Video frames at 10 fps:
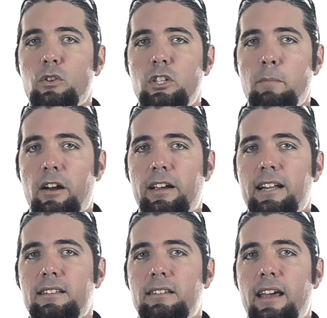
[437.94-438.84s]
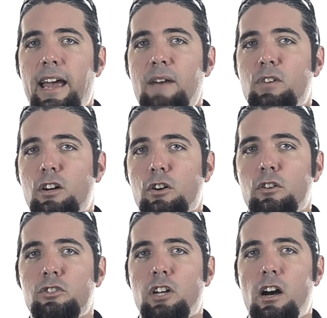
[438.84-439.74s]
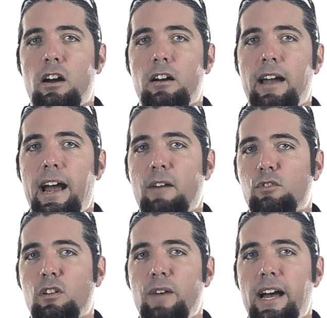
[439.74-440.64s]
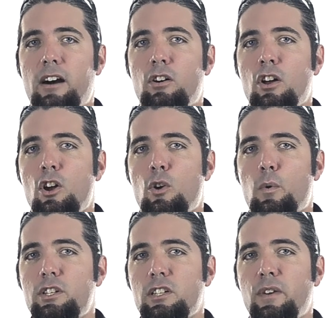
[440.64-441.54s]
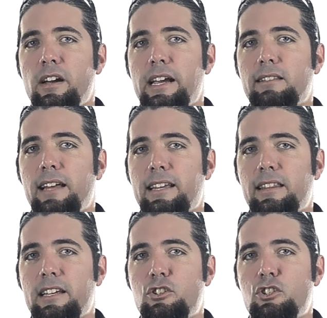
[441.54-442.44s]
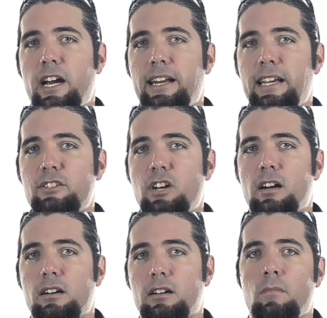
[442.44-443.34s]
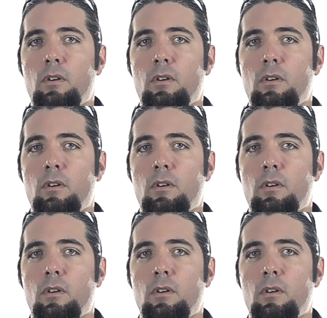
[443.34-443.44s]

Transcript: Americans have a curled R after a vowel, which is very like this Chinese R,